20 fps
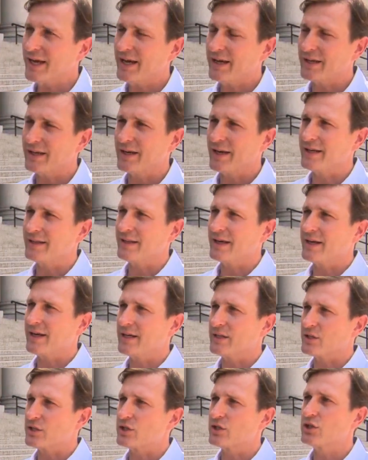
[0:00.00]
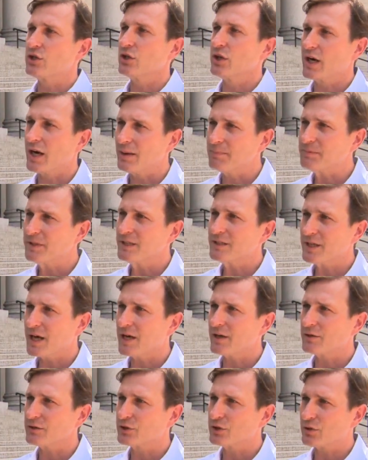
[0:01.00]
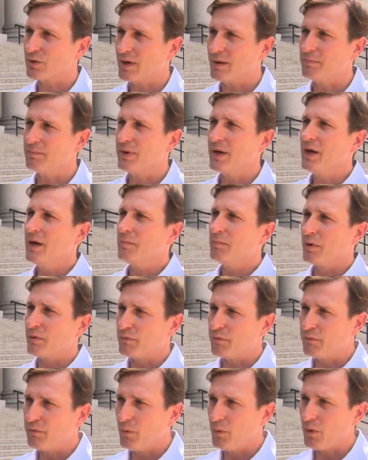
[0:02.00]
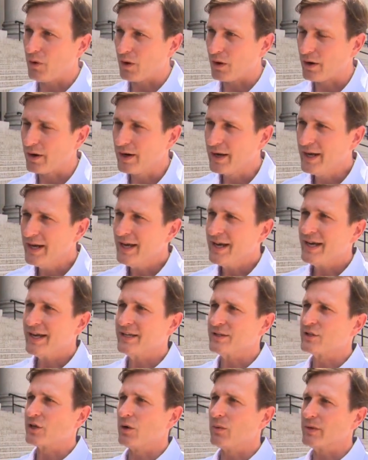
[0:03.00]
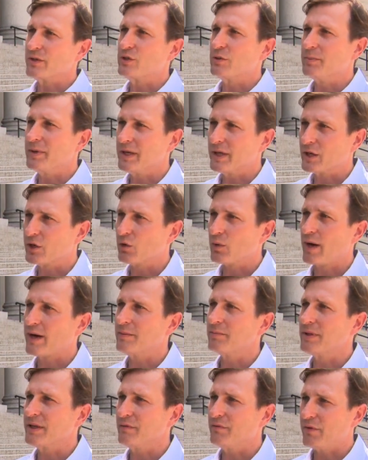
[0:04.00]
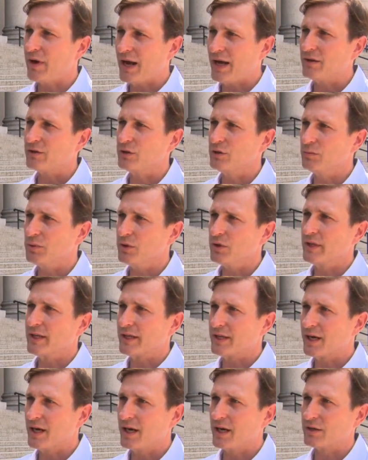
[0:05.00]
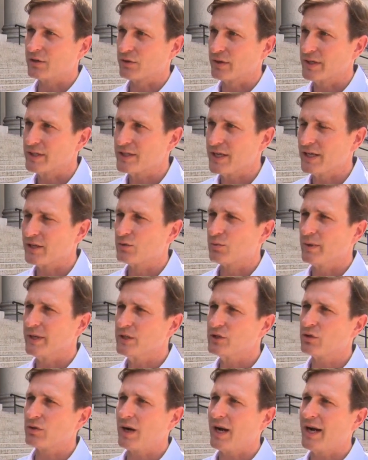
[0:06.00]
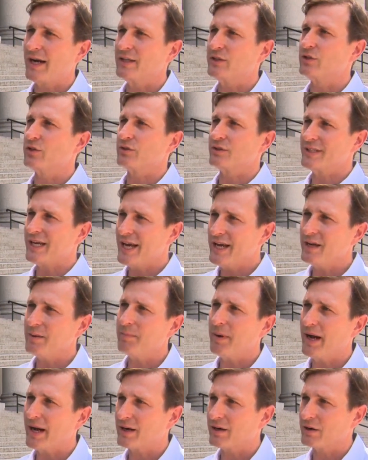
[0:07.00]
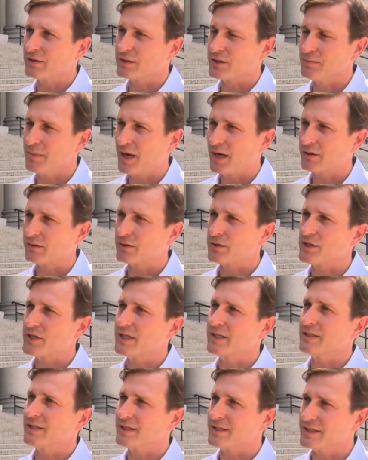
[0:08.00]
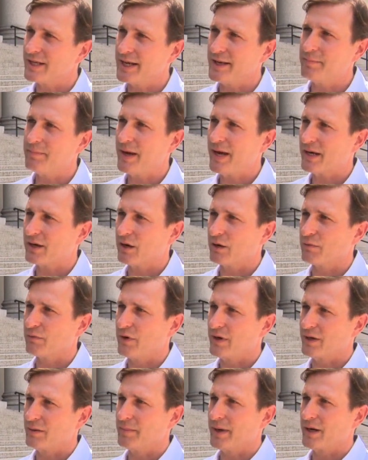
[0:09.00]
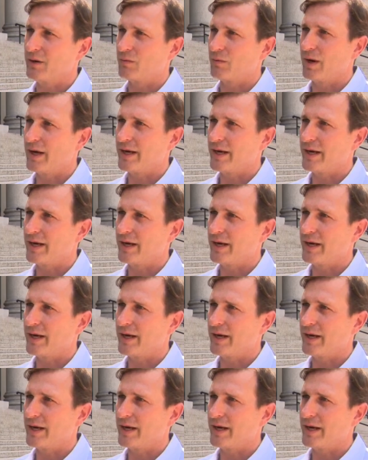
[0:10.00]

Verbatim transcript: candidate that has stood up to Donald Trump before is going to be incredibly valuable in Congress as we try to take back our democracy, to take back our fundamental